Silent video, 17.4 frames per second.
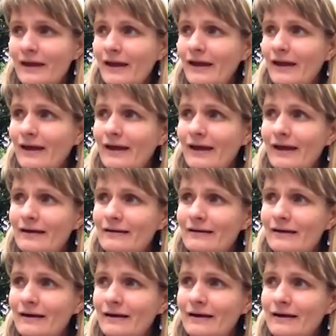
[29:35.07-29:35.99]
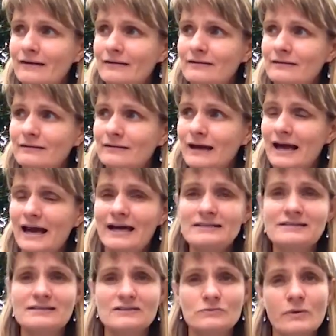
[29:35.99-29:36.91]
and uh,
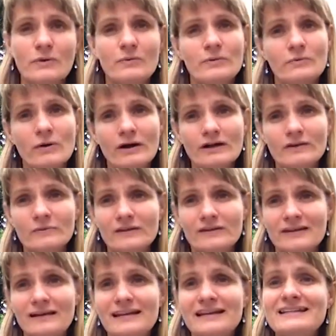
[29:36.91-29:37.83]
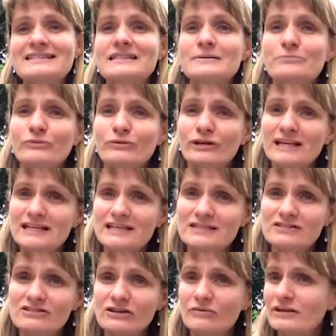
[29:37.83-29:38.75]
asked us what we wanted with it, and it's the prettiest
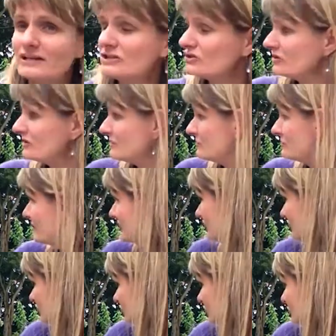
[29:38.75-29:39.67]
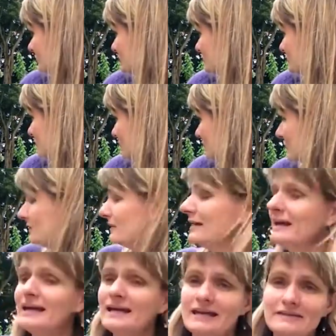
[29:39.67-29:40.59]
stone. It's just a regular old stone
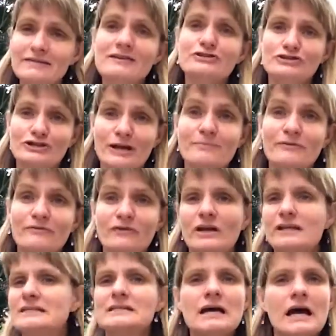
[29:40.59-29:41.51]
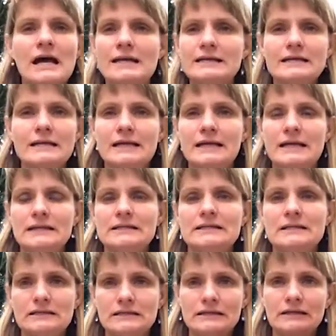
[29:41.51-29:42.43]
in the shape of, it's not,
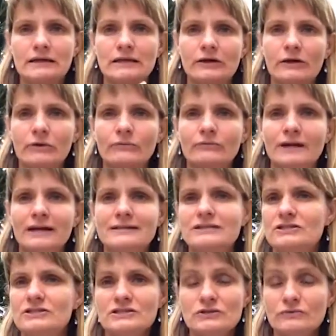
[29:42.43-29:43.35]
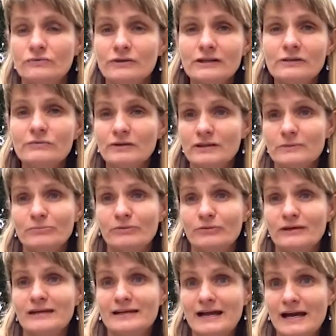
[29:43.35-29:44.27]
you know, it's just a really, really
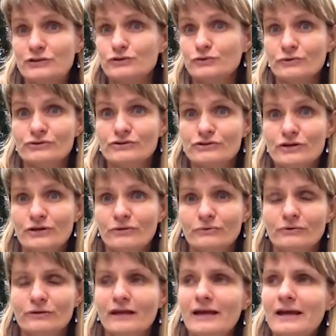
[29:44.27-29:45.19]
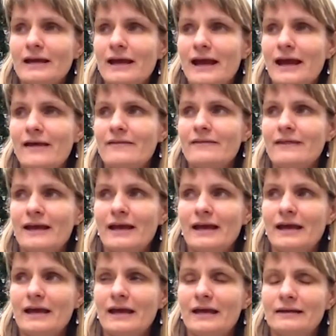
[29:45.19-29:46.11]
pretty natural stone. And they
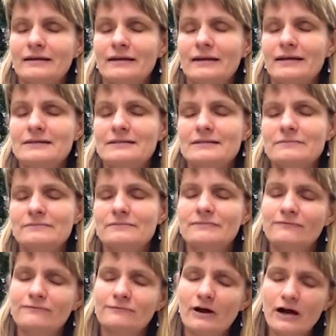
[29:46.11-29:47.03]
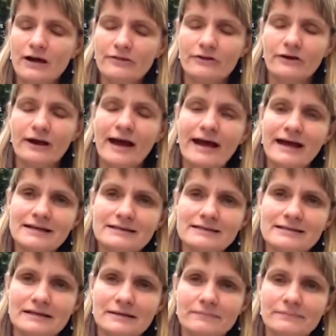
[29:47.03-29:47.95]
and his father asked
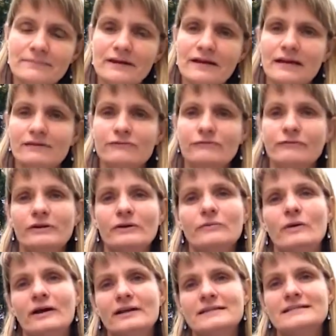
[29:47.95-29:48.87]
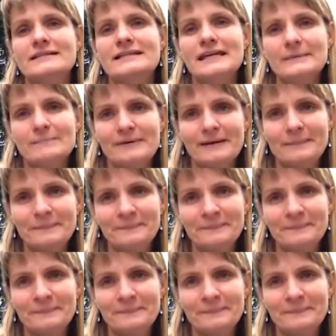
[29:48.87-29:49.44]
him if we wanted to keep it.